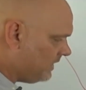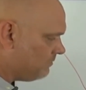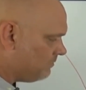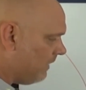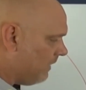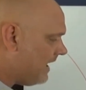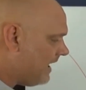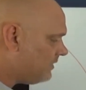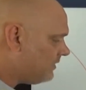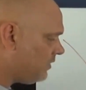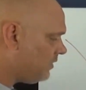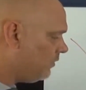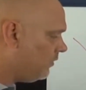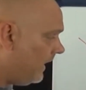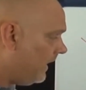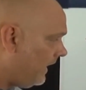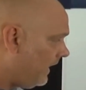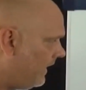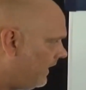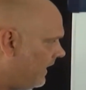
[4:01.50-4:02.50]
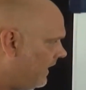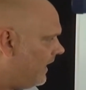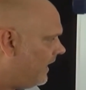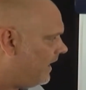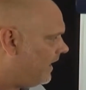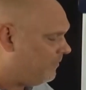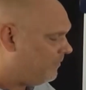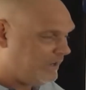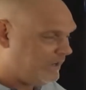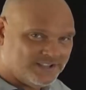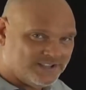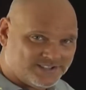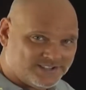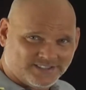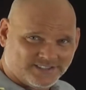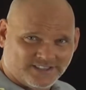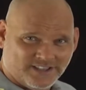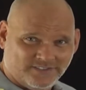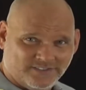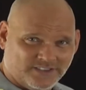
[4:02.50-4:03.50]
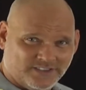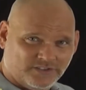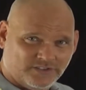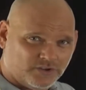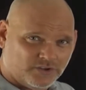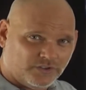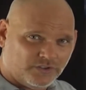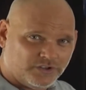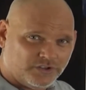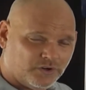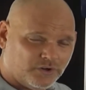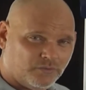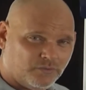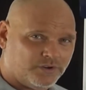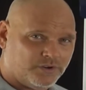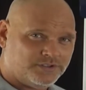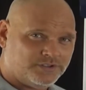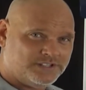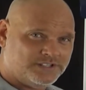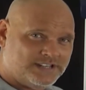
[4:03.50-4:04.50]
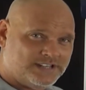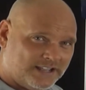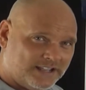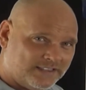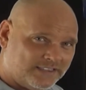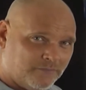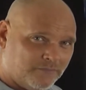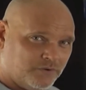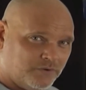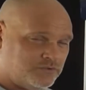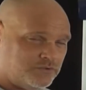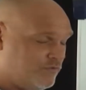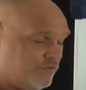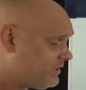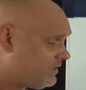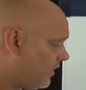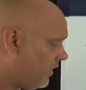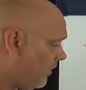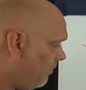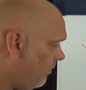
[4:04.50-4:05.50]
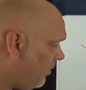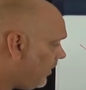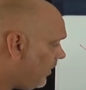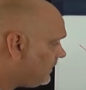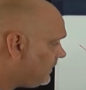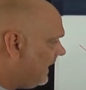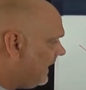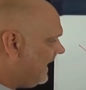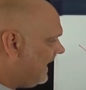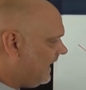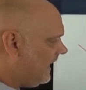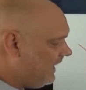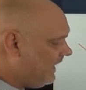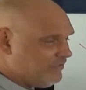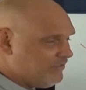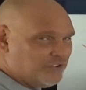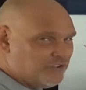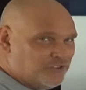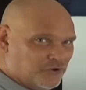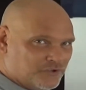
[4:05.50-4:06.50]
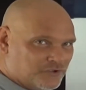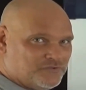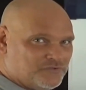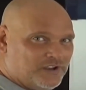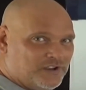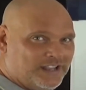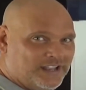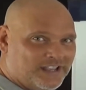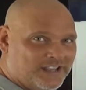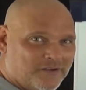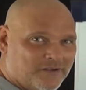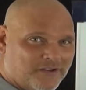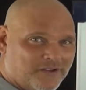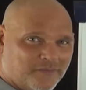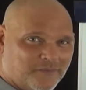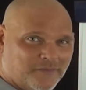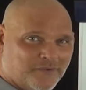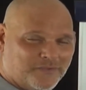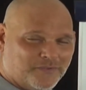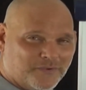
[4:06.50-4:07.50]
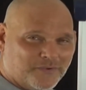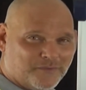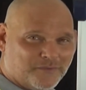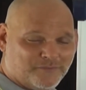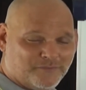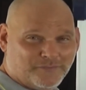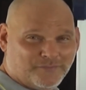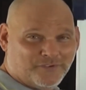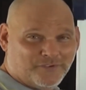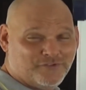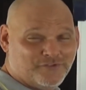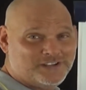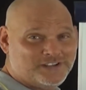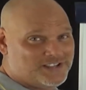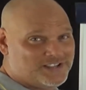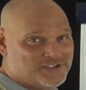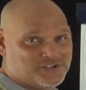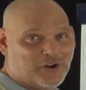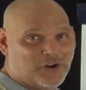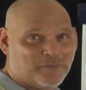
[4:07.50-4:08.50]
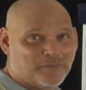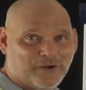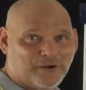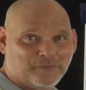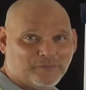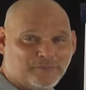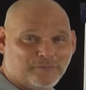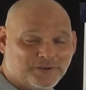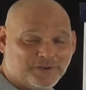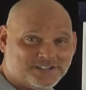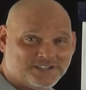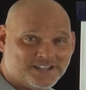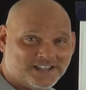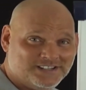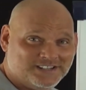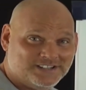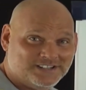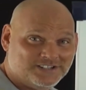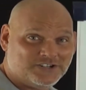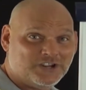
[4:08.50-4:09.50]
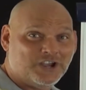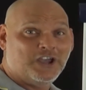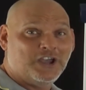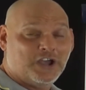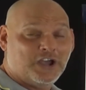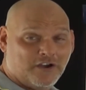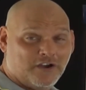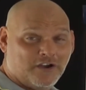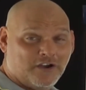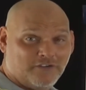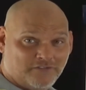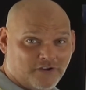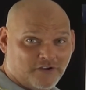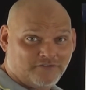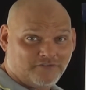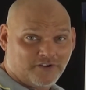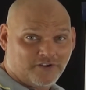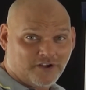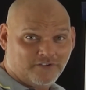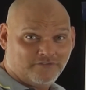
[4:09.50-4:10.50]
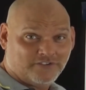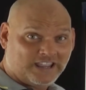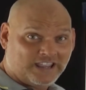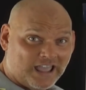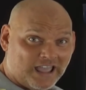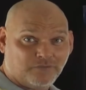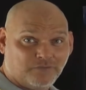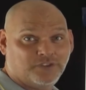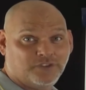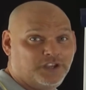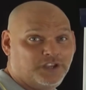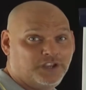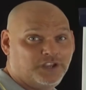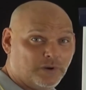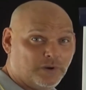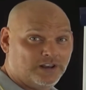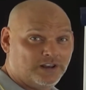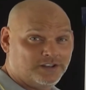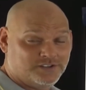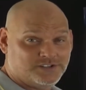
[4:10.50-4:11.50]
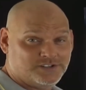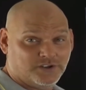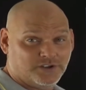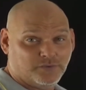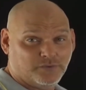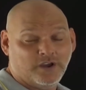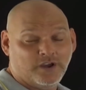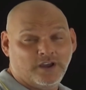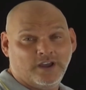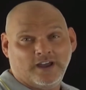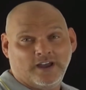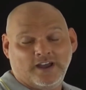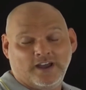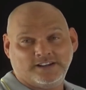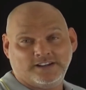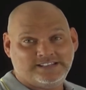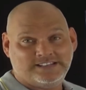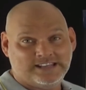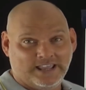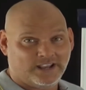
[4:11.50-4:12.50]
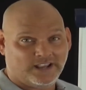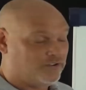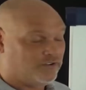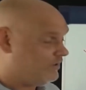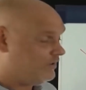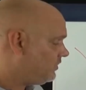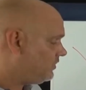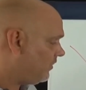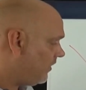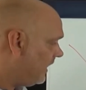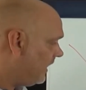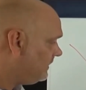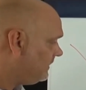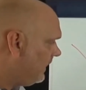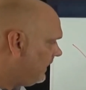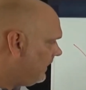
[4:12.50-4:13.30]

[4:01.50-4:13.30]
miles away because they don't want to take that much risk on board. And even though it's really risk is all about percentage of account that you're willing to take on a trade,